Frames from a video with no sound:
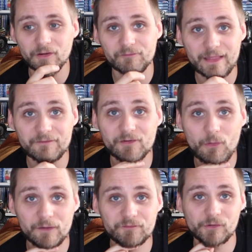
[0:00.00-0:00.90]
over there for
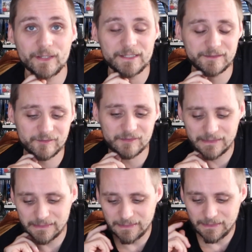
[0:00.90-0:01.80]
quite a few years,
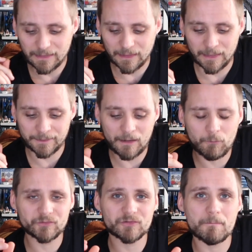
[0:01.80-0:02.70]
and I
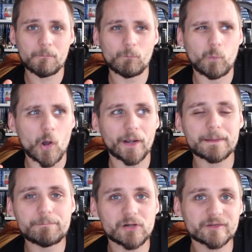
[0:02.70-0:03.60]
wasn't
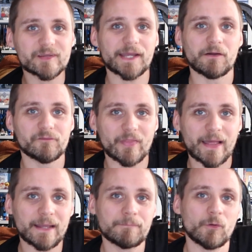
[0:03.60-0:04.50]
working per se over
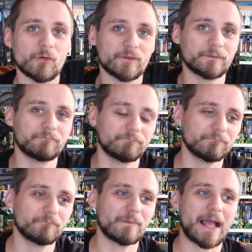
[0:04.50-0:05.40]
there, more than
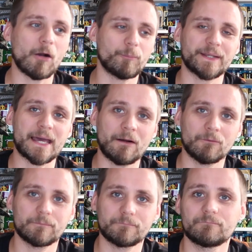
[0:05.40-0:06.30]
helping
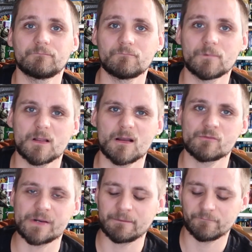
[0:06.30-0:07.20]
out
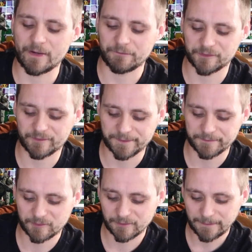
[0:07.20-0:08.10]
around various
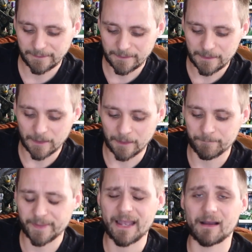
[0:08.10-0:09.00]
things.
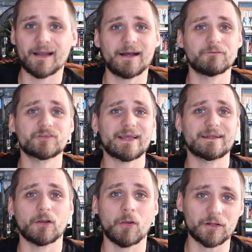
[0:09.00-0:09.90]
But yeah, I obviously
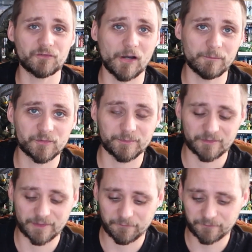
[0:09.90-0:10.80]
had a lot of time to
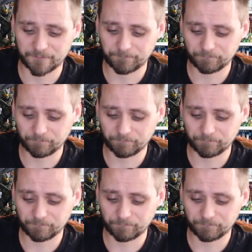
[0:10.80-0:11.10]
myself,